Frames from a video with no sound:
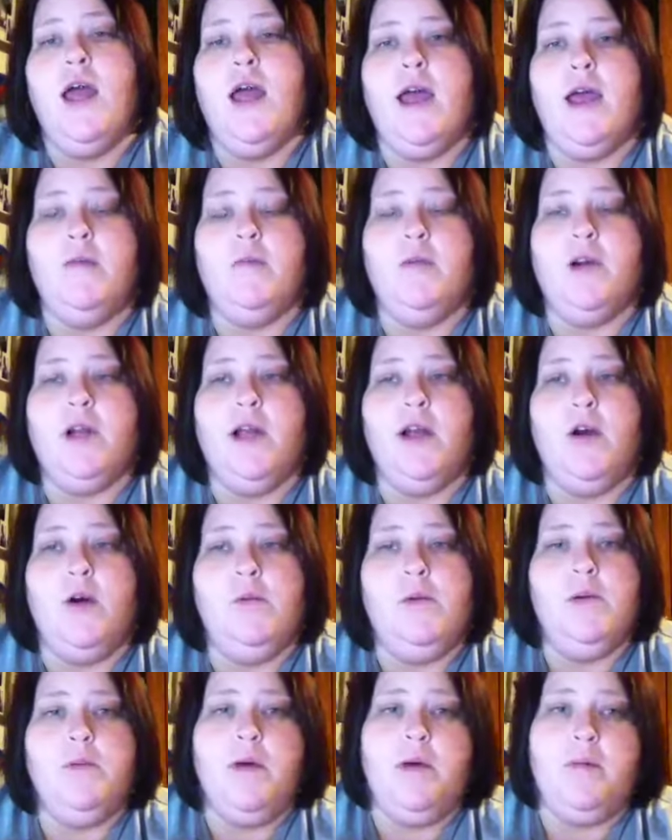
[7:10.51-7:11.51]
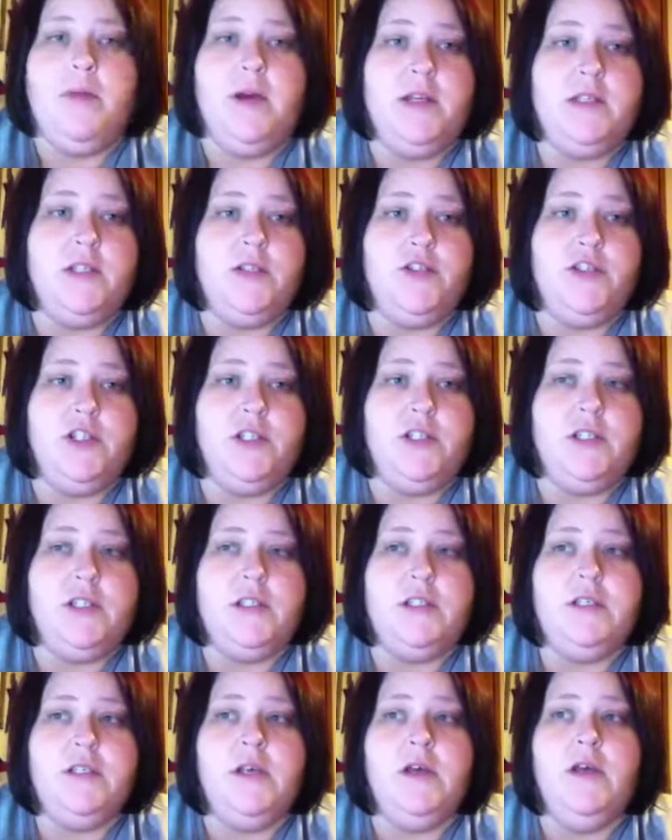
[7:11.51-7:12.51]
and when I opened my
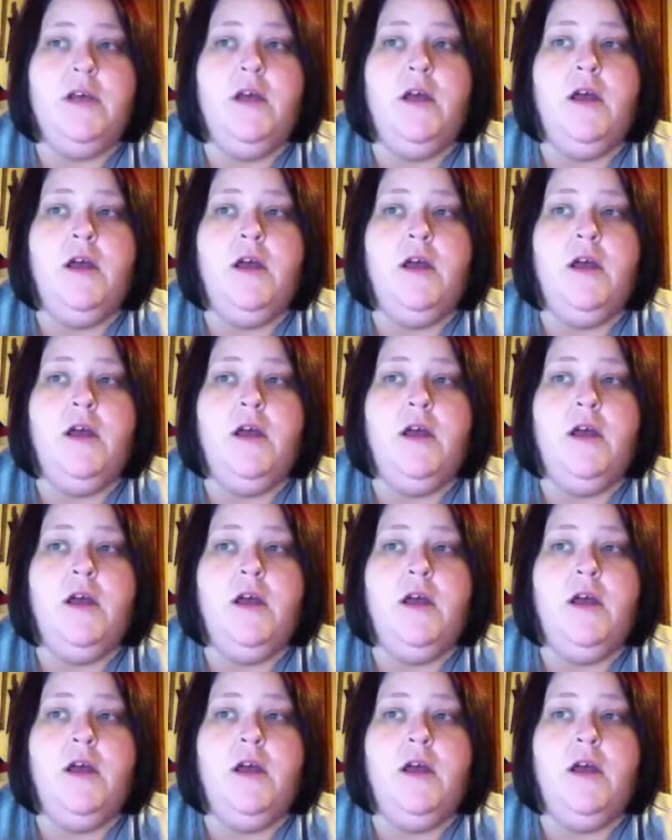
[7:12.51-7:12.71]
messages,